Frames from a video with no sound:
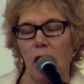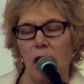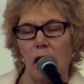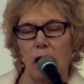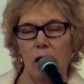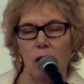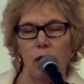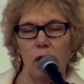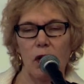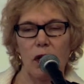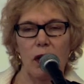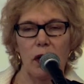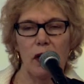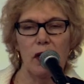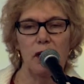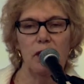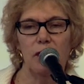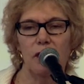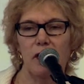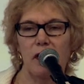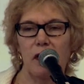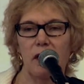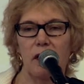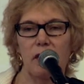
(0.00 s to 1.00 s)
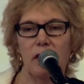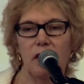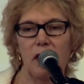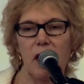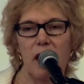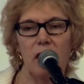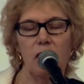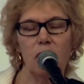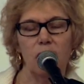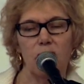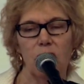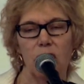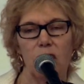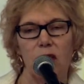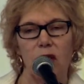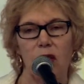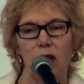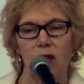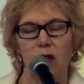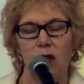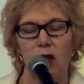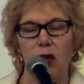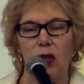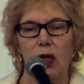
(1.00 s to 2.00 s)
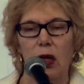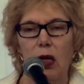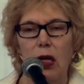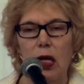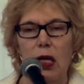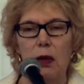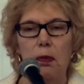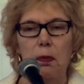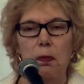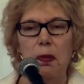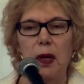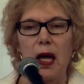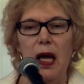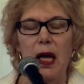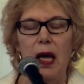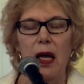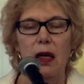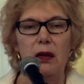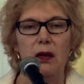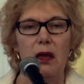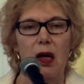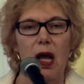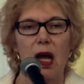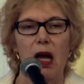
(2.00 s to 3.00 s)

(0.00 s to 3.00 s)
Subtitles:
and releasing sanctions is going to impact